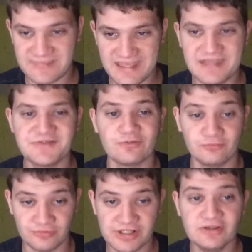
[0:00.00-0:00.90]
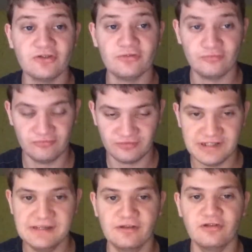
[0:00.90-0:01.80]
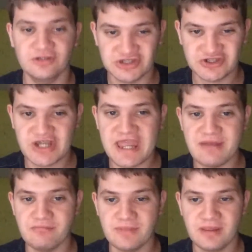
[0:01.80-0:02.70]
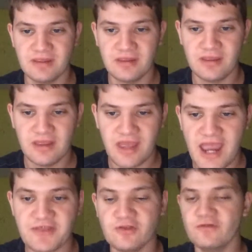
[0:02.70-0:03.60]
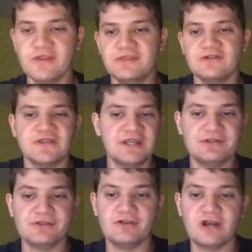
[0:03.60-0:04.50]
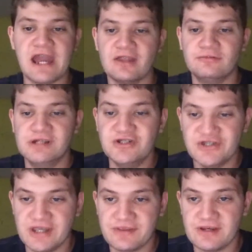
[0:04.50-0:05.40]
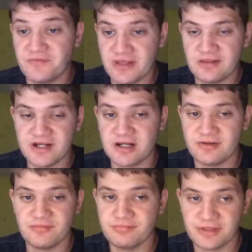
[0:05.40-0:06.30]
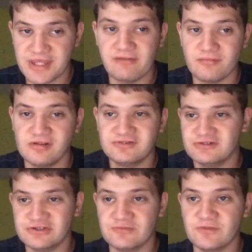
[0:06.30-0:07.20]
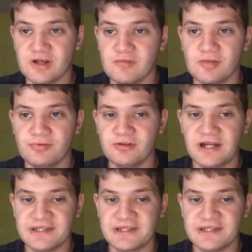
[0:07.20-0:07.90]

It's a real shame. I don't think there's any in the Long Island region yet that have declared, but Dave & Buster's could very well pull out a